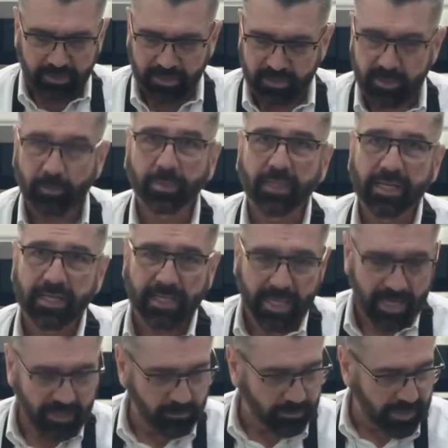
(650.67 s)
just a plain
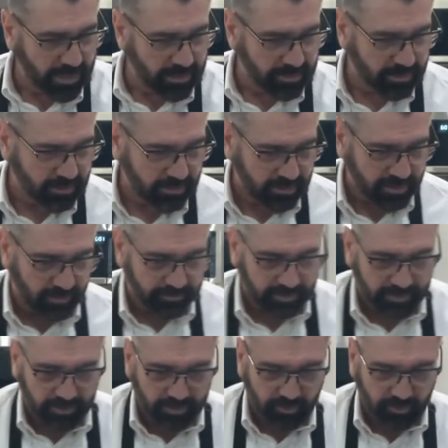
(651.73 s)
can of beans into something